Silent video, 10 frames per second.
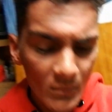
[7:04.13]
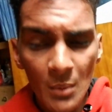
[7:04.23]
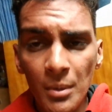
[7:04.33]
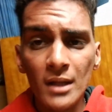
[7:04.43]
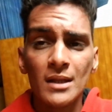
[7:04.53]

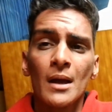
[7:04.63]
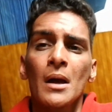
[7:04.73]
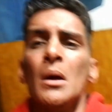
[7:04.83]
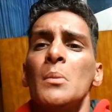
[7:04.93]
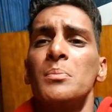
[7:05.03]
But
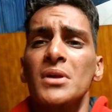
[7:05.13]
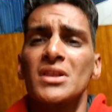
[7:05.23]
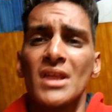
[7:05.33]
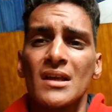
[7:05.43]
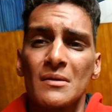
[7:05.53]
big
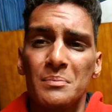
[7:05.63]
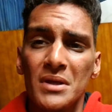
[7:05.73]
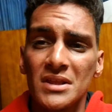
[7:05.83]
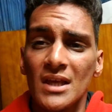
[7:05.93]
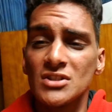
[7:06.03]

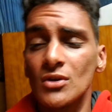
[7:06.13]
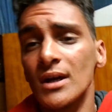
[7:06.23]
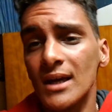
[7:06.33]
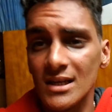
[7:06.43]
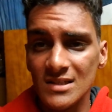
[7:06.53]
thanks to
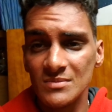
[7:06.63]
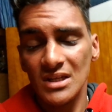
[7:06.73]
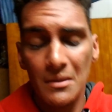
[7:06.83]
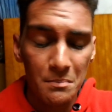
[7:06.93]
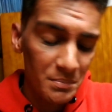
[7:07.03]
Kustoms,
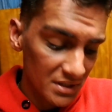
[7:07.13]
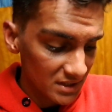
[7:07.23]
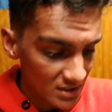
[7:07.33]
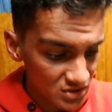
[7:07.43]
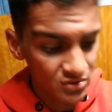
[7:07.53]
and big
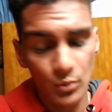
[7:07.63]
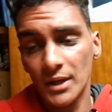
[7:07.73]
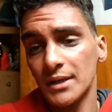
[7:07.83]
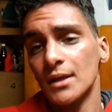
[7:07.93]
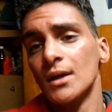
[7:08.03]
thanks to Dwayne.
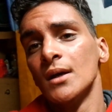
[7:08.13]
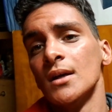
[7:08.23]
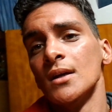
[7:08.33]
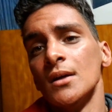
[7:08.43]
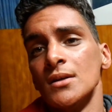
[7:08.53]

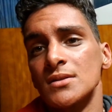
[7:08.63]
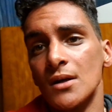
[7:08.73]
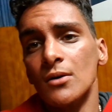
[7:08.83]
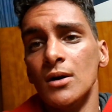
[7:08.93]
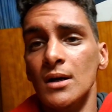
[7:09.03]

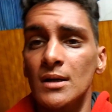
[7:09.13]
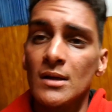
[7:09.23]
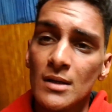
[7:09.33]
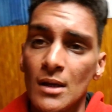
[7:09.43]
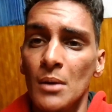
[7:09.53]
So
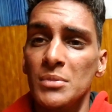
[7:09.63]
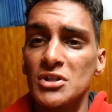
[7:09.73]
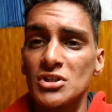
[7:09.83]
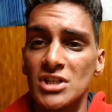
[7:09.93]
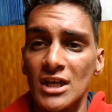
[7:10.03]
please
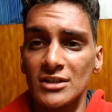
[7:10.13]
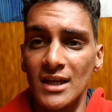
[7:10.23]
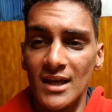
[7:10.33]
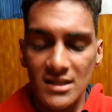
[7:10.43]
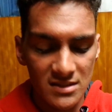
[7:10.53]
go check out
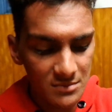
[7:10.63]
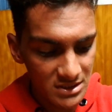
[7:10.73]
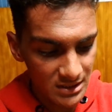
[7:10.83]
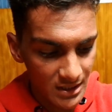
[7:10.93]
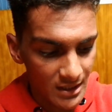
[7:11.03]

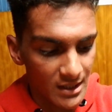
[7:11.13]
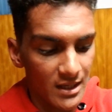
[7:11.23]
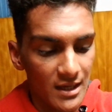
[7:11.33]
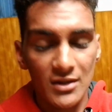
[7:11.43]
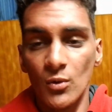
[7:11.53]
Kustoms.
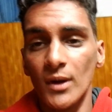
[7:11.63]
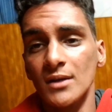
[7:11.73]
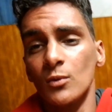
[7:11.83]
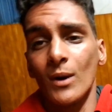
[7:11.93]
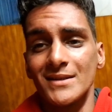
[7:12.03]
And
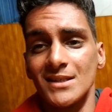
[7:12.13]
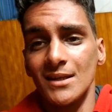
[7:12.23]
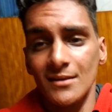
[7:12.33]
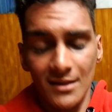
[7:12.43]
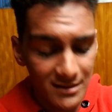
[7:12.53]
Dwayne, once
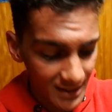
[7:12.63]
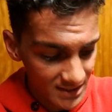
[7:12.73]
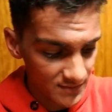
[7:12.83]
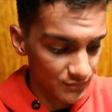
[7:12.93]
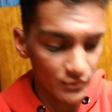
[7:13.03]
again, thanks
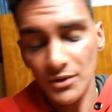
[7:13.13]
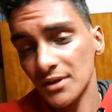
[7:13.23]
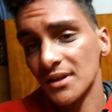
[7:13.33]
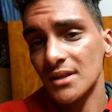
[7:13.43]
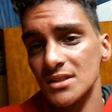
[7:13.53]
for
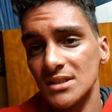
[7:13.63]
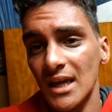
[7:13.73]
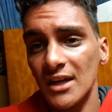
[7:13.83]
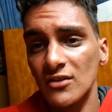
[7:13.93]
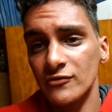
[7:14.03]
this
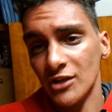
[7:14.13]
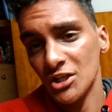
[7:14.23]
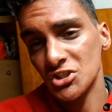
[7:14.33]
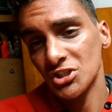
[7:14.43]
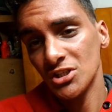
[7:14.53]
kind of
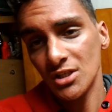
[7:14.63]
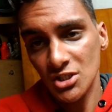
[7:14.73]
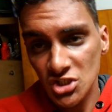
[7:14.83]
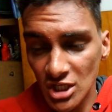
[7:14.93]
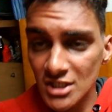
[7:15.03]
VHT
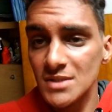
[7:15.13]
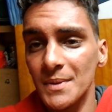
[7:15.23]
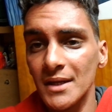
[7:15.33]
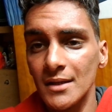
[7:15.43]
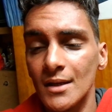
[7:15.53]
shade
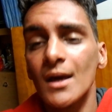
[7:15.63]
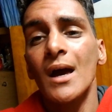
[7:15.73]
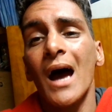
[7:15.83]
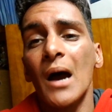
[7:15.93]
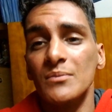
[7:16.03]
spray.
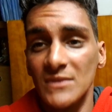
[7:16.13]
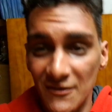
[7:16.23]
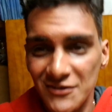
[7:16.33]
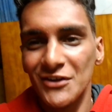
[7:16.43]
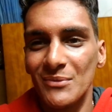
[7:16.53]
I'm
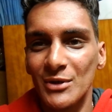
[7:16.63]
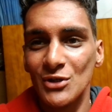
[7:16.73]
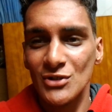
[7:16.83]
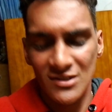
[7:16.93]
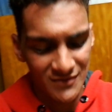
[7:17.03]
definitely gonna make
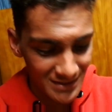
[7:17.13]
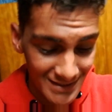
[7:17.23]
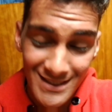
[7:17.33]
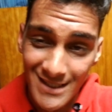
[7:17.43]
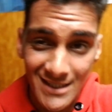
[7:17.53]
use of it
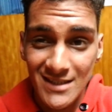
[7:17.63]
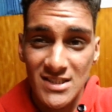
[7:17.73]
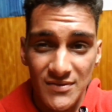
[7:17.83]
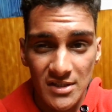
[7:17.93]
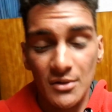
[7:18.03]
in this
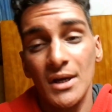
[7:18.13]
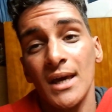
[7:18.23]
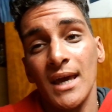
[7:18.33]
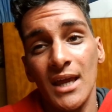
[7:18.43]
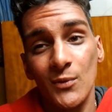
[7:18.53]
video,
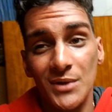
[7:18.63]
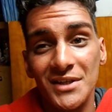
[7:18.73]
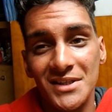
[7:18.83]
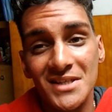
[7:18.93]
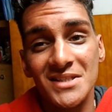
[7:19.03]
and we're gonna
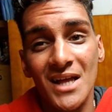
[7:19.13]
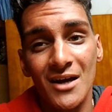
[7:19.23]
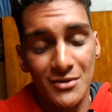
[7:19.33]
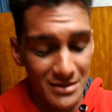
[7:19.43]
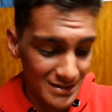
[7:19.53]
test it
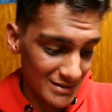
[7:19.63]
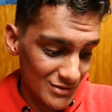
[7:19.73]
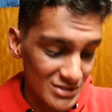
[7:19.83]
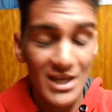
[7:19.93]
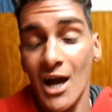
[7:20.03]
out to
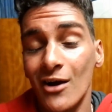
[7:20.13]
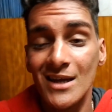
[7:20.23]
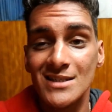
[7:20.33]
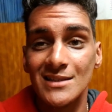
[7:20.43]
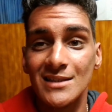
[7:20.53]
see
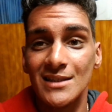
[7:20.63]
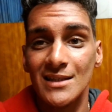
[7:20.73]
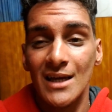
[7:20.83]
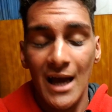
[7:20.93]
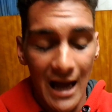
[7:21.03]

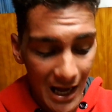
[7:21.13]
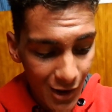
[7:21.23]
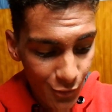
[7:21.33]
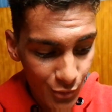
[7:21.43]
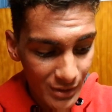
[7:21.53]

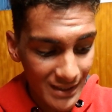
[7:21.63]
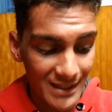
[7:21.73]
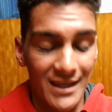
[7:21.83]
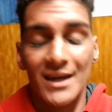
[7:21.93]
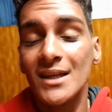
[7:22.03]
how
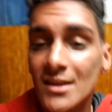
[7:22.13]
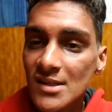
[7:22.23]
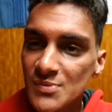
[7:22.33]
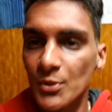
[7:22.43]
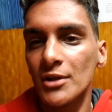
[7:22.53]
great this
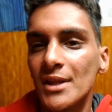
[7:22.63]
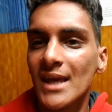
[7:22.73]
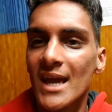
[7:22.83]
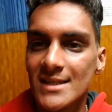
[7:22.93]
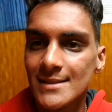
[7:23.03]
product
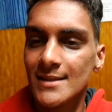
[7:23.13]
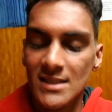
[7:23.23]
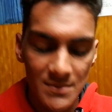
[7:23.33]
actually is.